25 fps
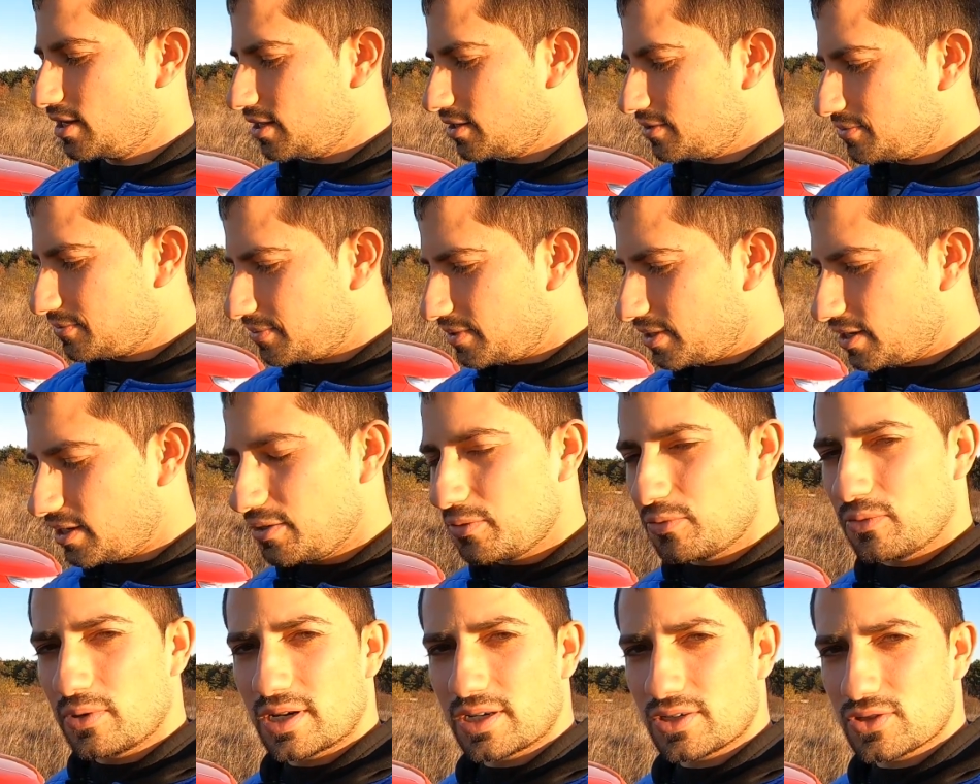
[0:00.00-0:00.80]
It
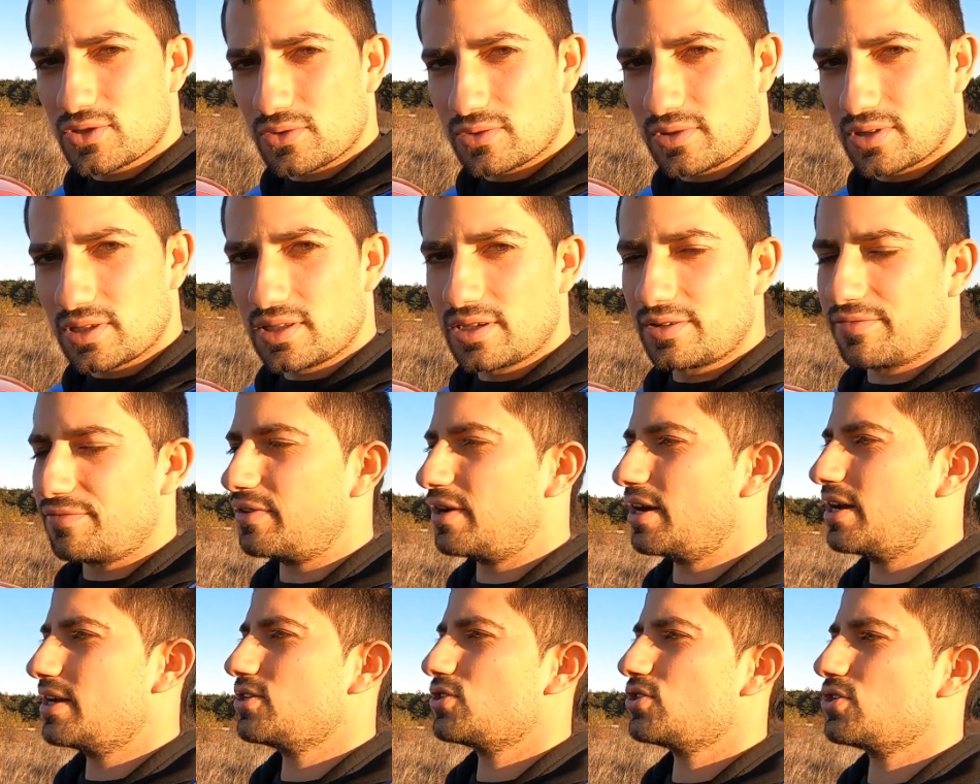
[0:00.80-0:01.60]
really works on the
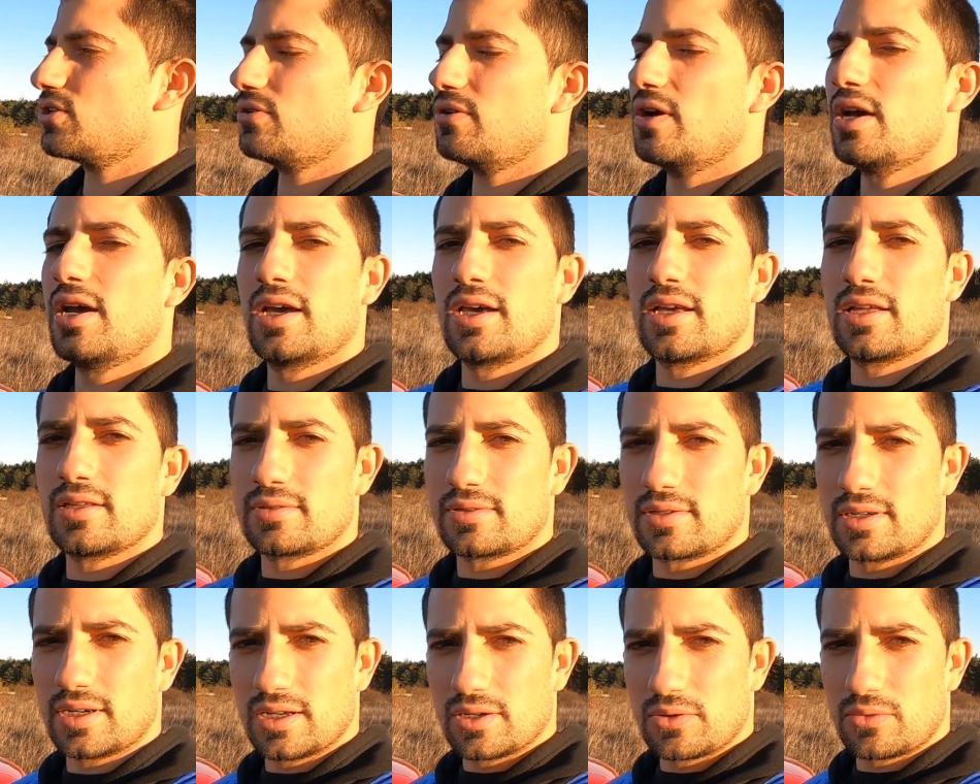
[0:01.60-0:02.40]
differential,
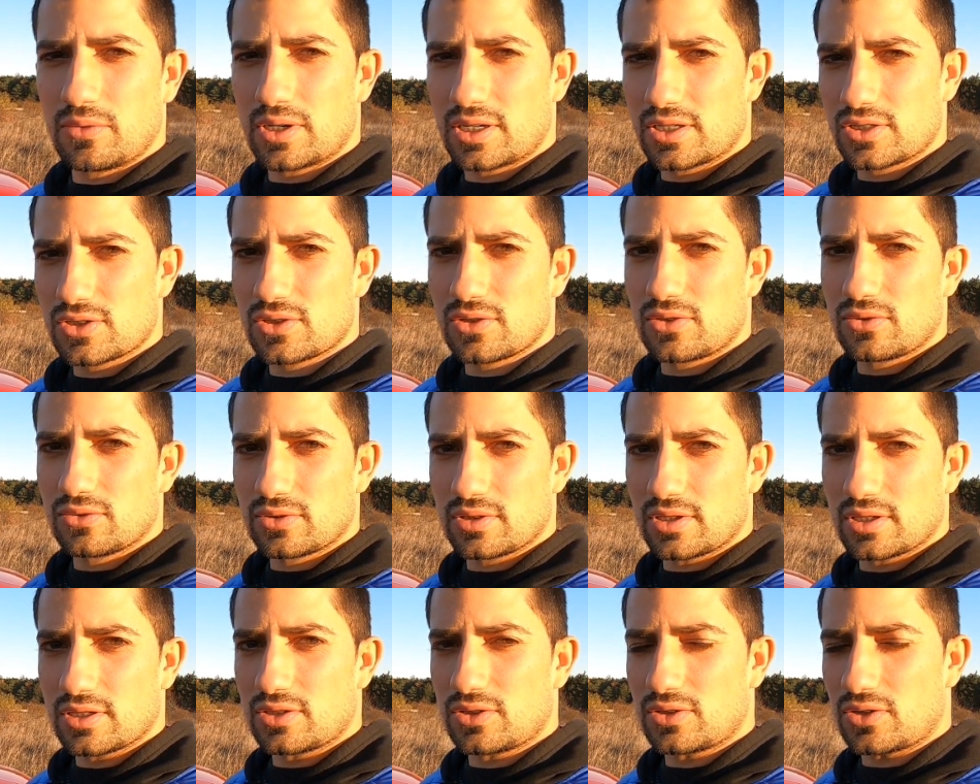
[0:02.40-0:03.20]
it really works
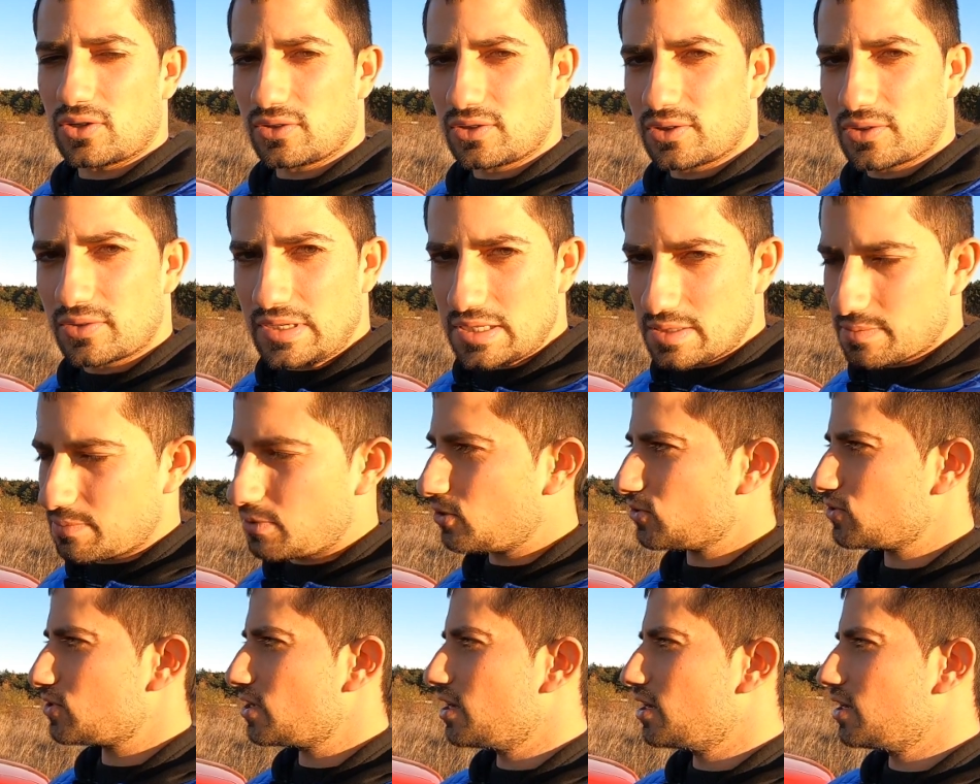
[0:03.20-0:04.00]
on the throttle
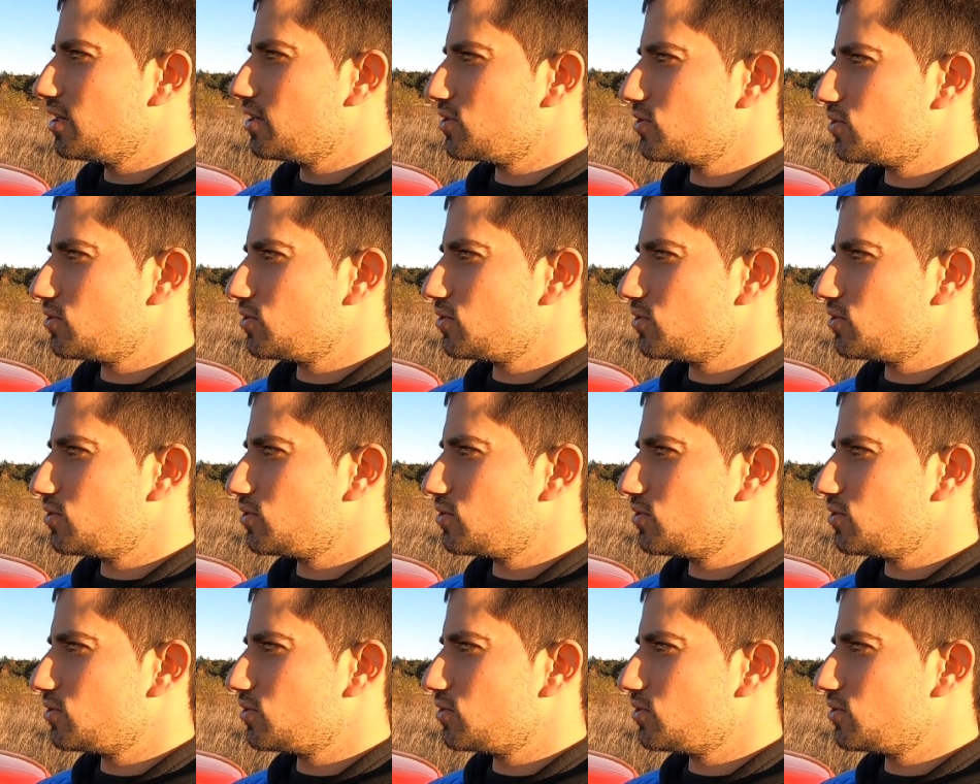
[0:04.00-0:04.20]
response,